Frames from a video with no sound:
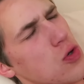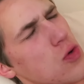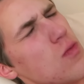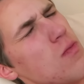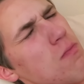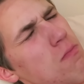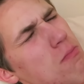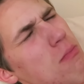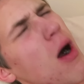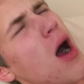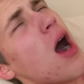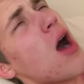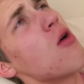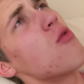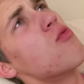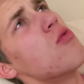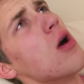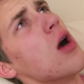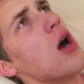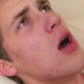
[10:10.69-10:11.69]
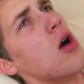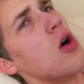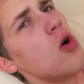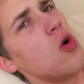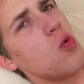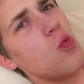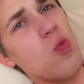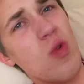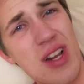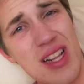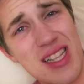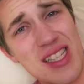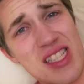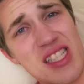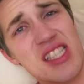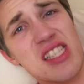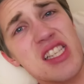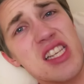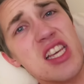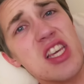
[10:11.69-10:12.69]
Tomorrow, we'll
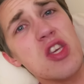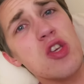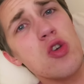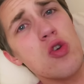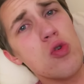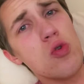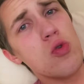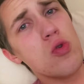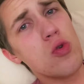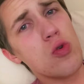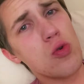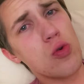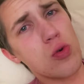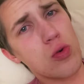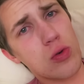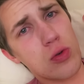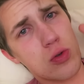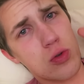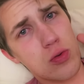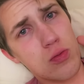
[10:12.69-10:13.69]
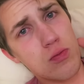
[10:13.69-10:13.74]
see you.